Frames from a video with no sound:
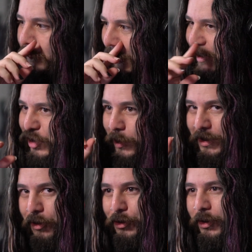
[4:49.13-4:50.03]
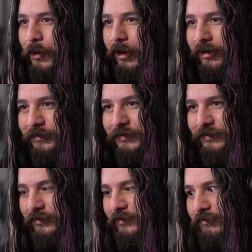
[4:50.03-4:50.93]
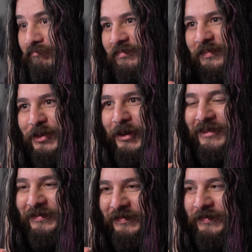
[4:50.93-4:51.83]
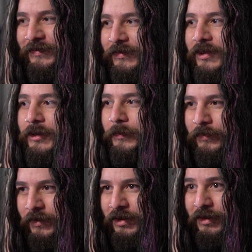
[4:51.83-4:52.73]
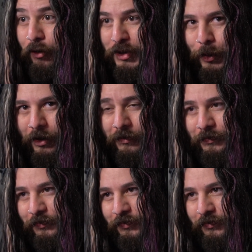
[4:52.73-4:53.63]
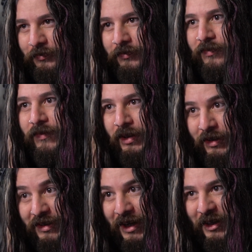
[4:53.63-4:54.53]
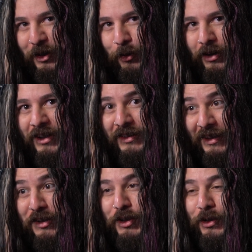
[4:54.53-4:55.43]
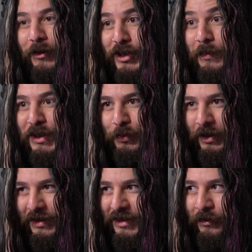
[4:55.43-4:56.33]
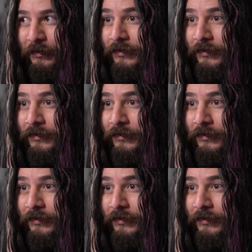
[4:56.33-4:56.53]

I could tell by the third chord. Third. First chord. Second chord. Then listen to how deep this one is.